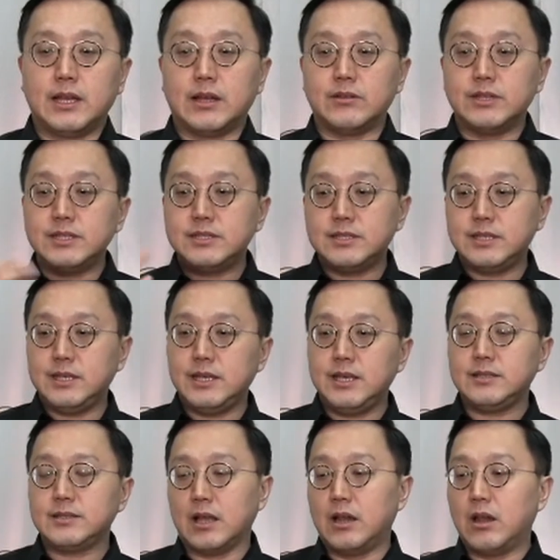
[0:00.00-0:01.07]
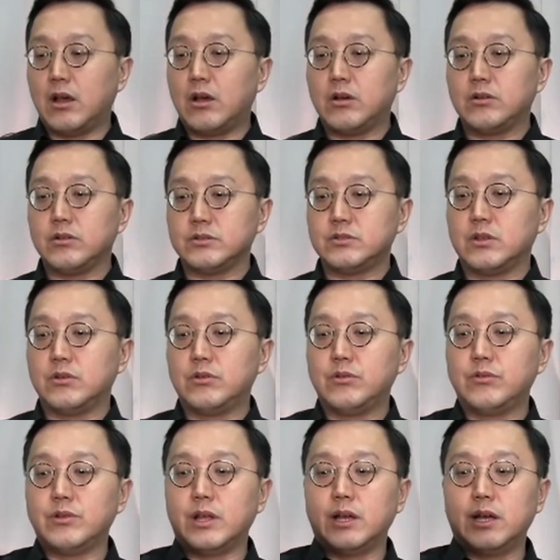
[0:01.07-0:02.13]
Now these teas along,
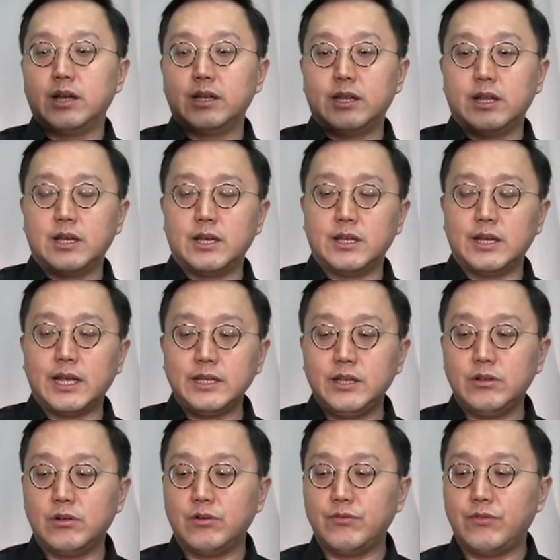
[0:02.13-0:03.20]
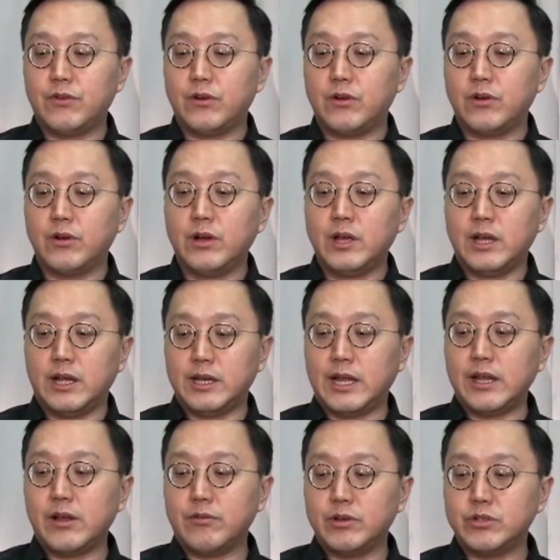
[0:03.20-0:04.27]
so the 1904,
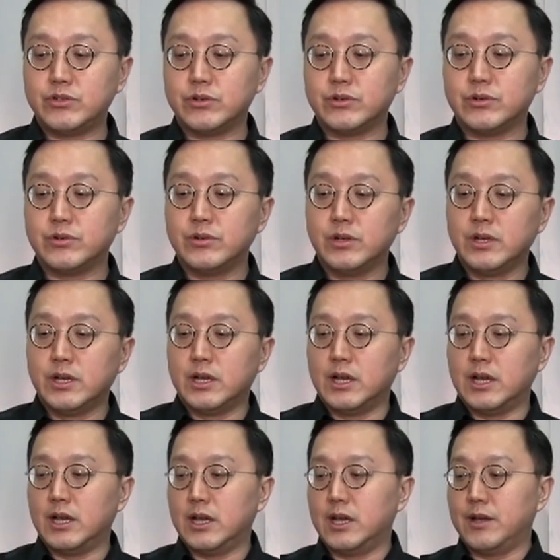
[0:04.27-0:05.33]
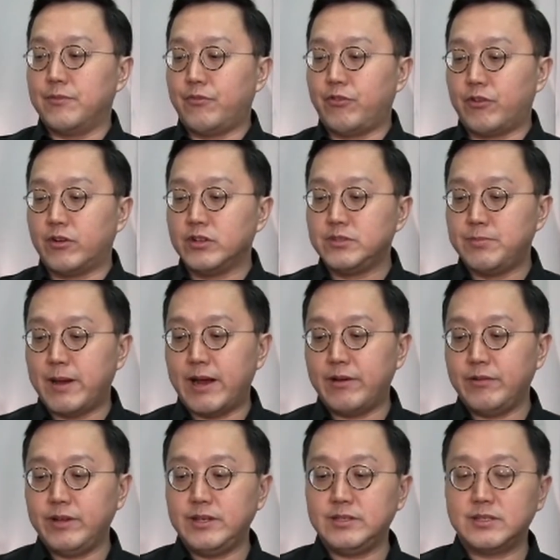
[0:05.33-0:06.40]
Nanyang Ritual, Forest
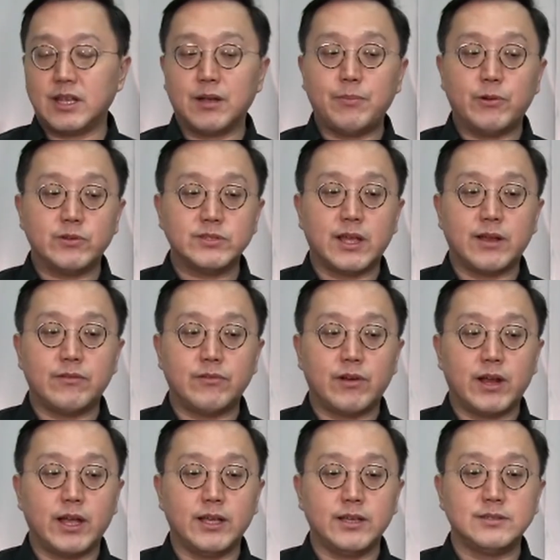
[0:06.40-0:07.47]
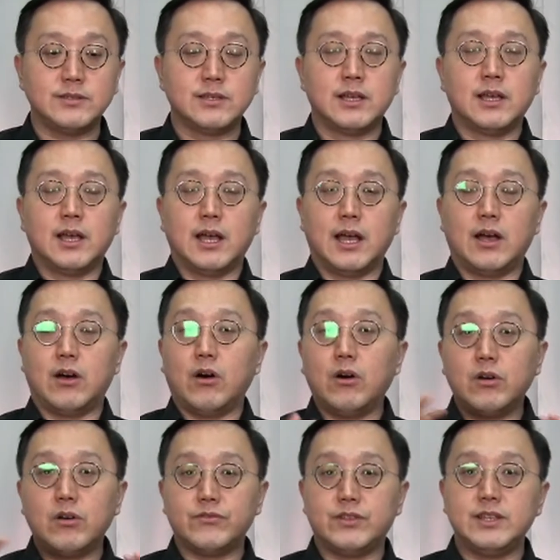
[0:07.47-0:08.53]
Berry, Singapore Sunrise,
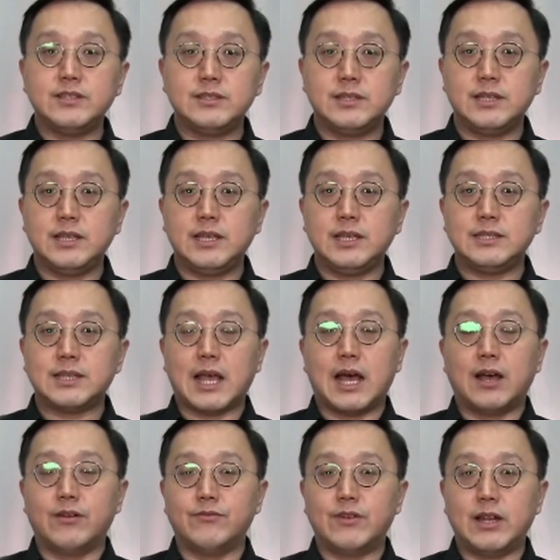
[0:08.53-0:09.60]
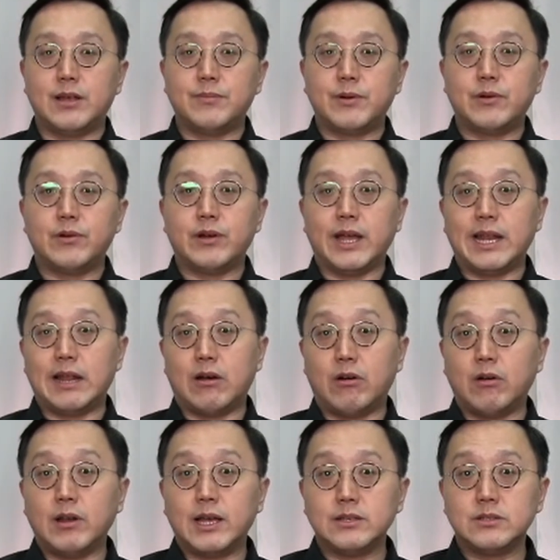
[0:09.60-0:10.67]
all of these teas are available at our
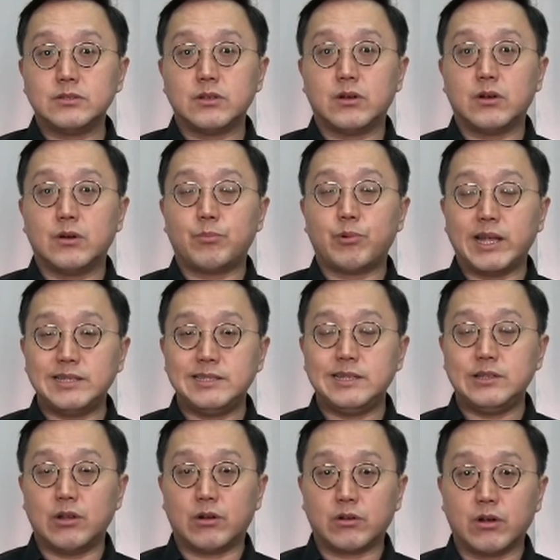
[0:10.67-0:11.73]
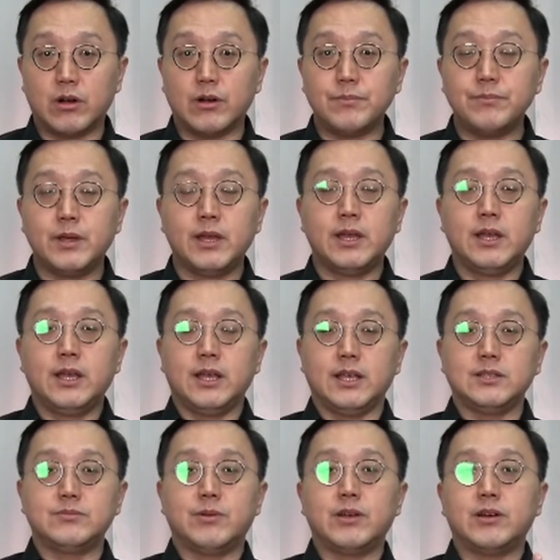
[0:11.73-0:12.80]
online store pricey.com,
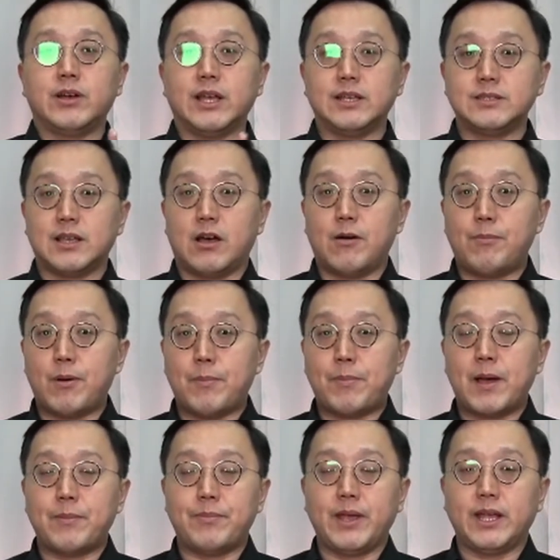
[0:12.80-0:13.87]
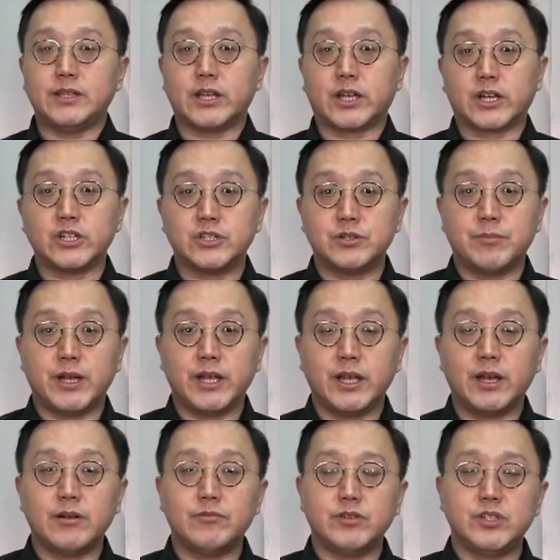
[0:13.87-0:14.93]
as well as our pop-up at
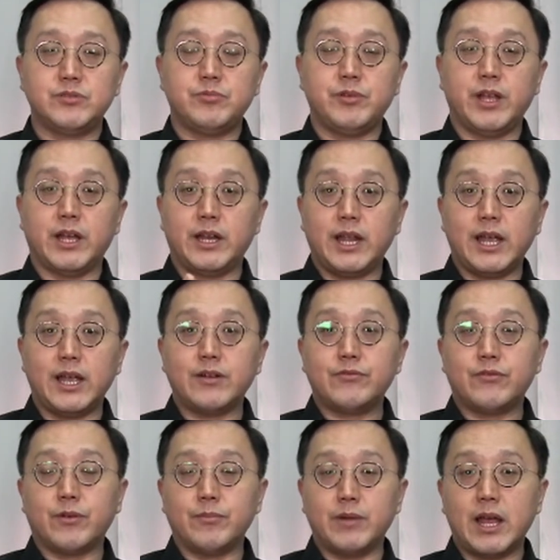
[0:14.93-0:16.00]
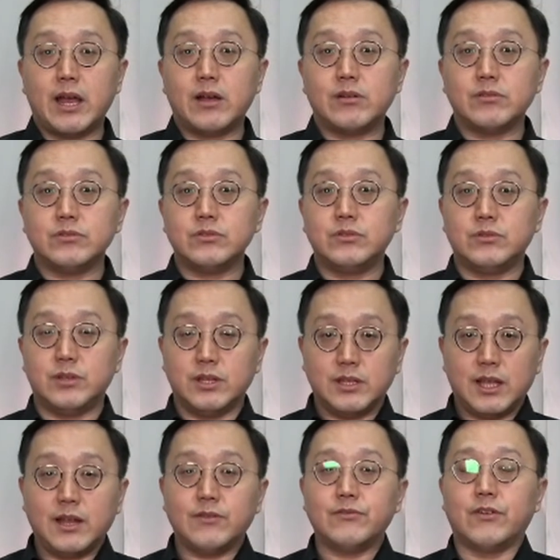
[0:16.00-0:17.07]
Takashimaya, which we are there from now to the
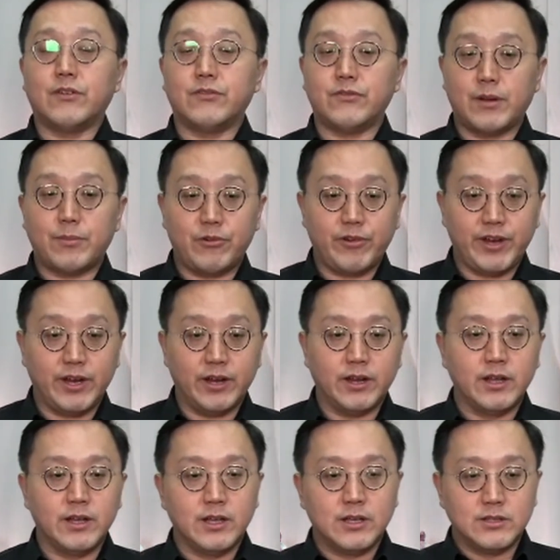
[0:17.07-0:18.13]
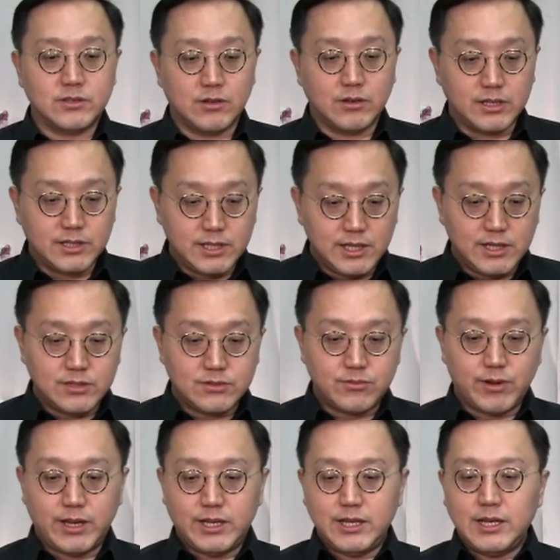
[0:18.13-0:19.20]
10th of February. So the tea is
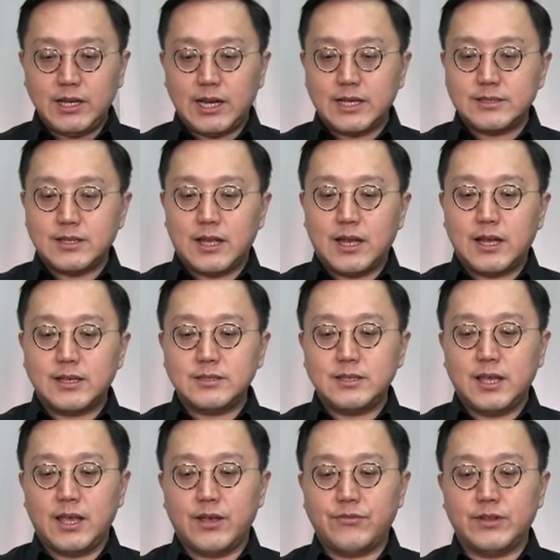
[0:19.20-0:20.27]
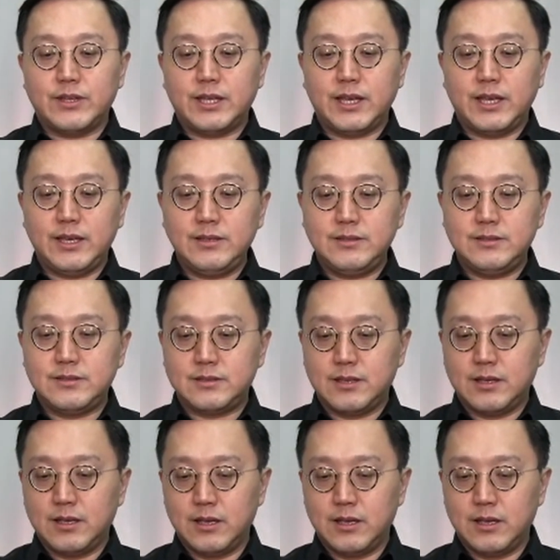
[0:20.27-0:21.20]
ready. Let us have a taste.